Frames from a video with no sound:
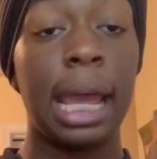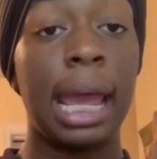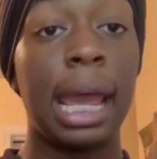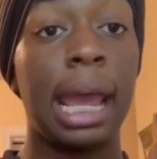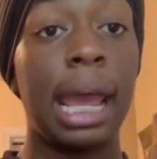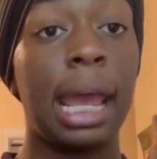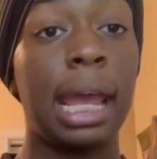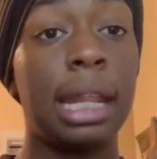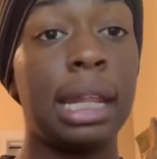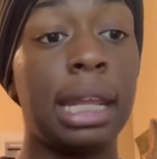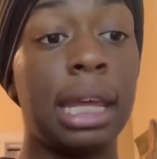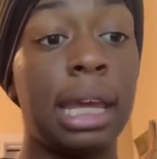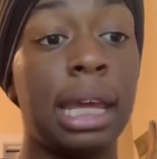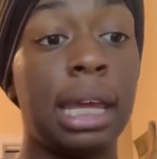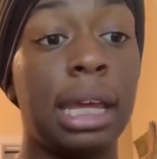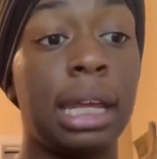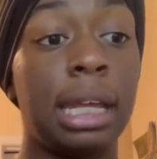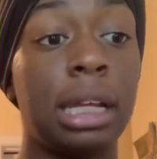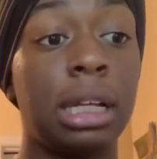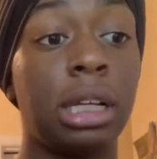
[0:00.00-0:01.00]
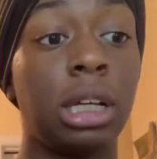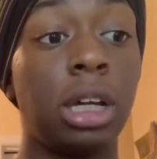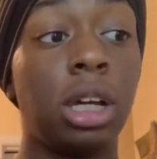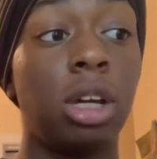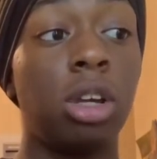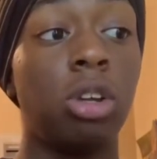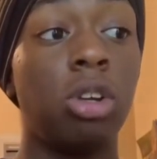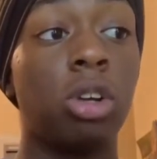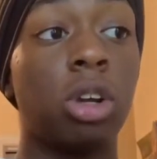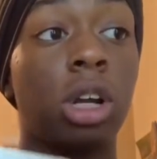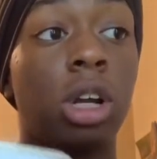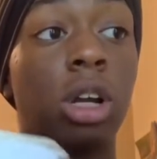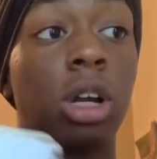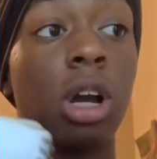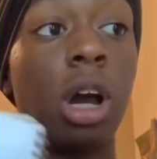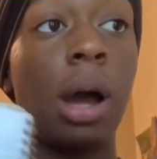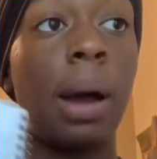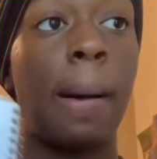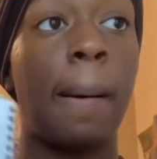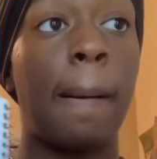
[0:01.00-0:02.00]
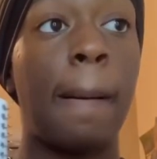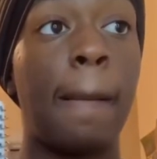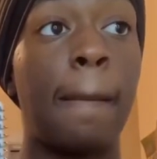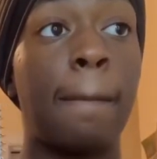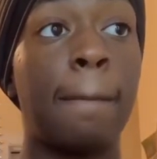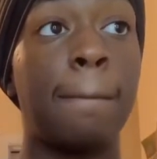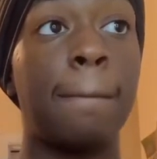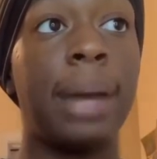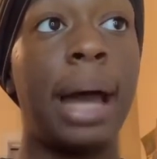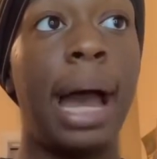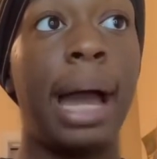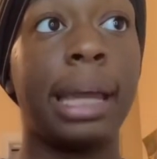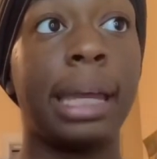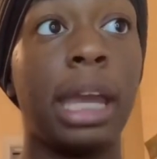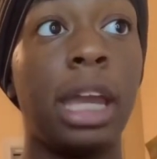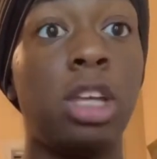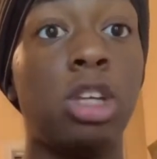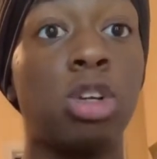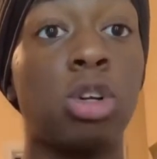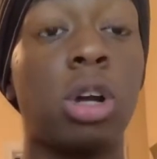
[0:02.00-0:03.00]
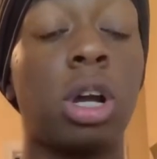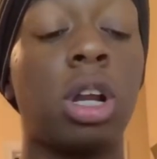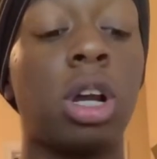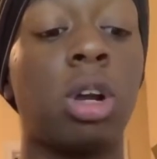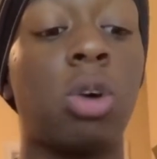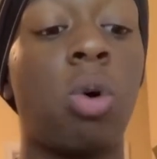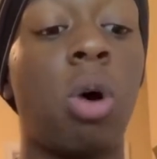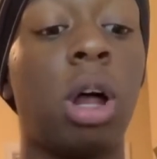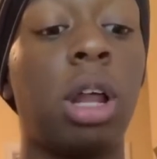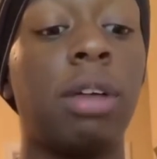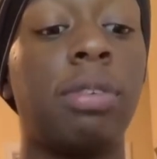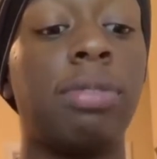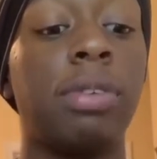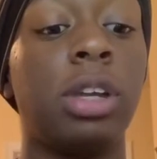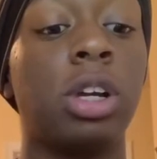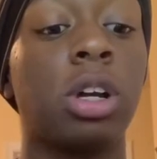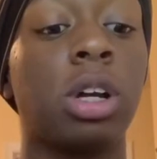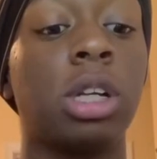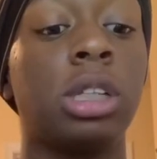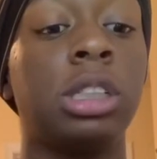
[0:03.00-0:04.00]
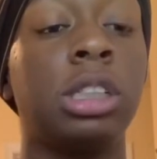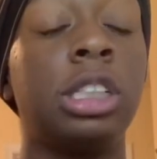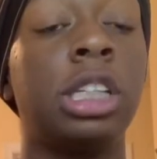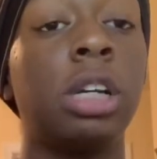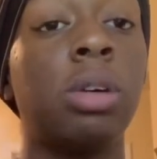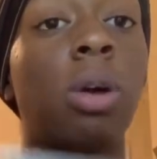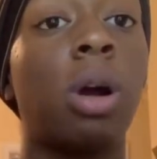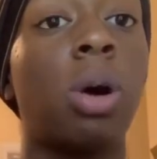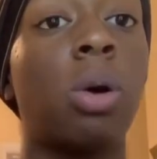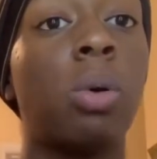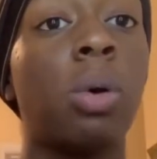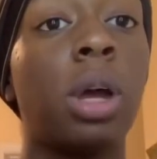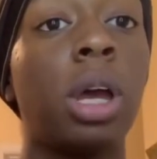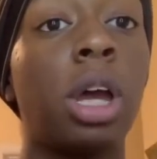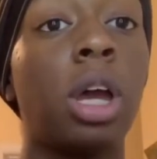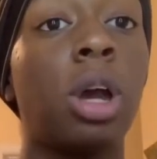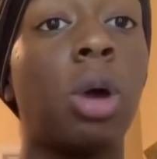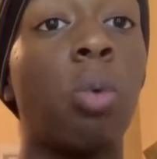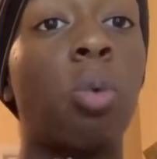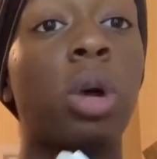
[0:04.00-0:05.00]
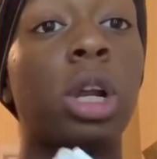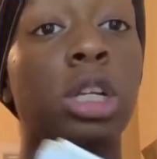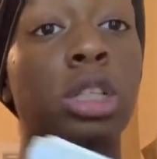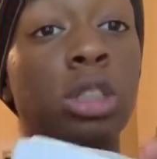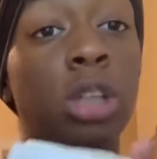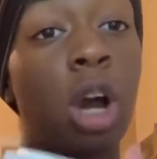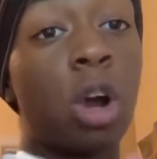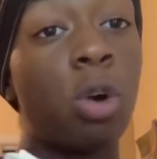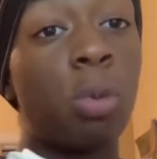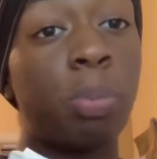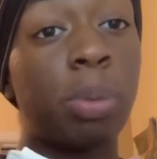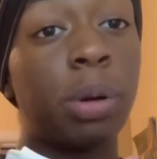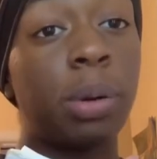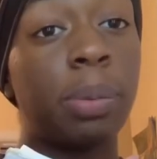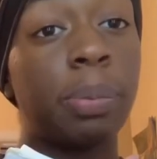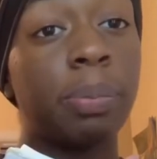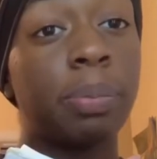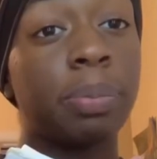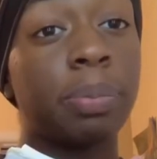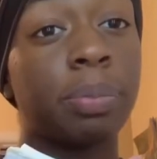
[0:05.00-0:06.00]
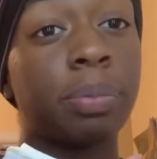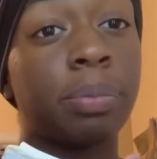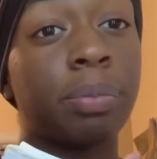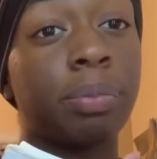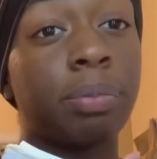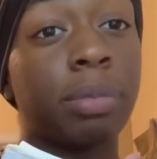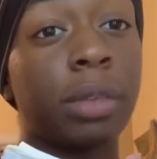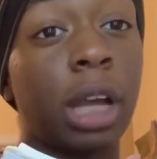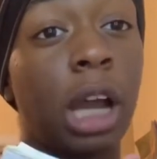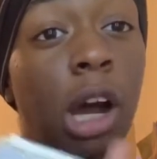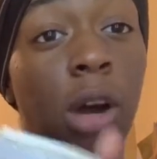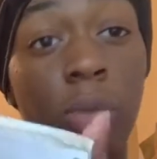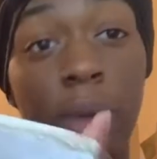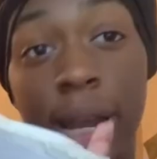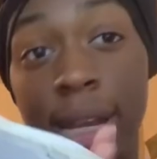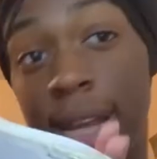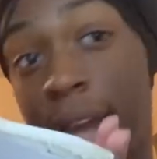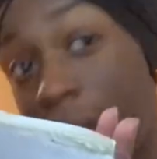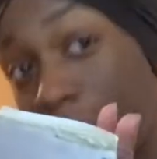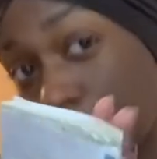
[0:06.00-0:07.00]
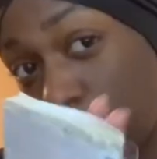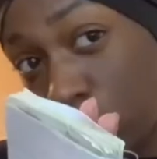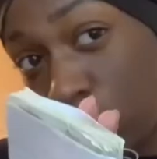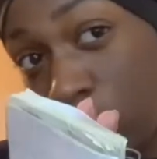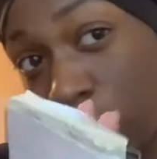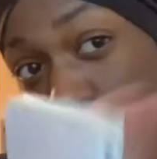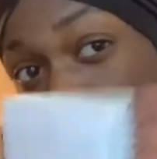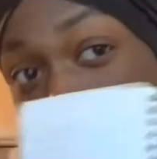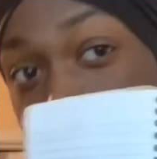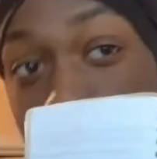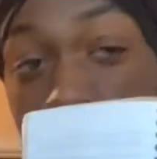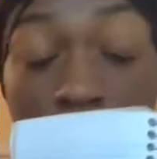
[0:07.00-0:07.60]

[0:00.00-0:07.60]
And then you're going to come back and you're going to zero with a scope, a red dot scope.